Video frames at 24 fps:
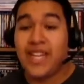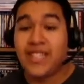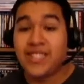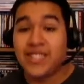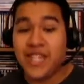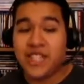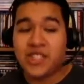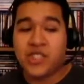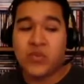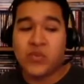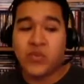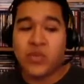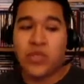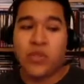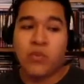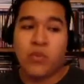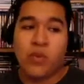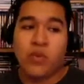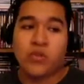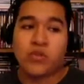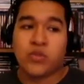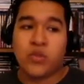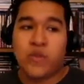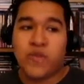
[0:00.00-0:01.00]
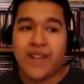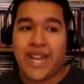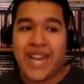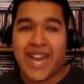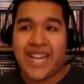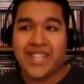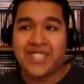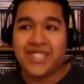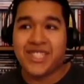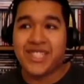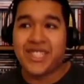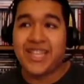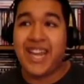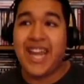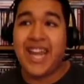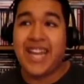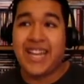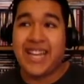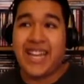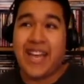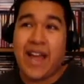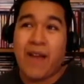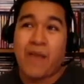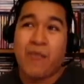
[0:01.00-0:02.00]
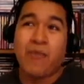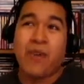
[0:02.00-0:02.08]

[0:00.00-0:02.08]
It's actually one of the most movie I actually like.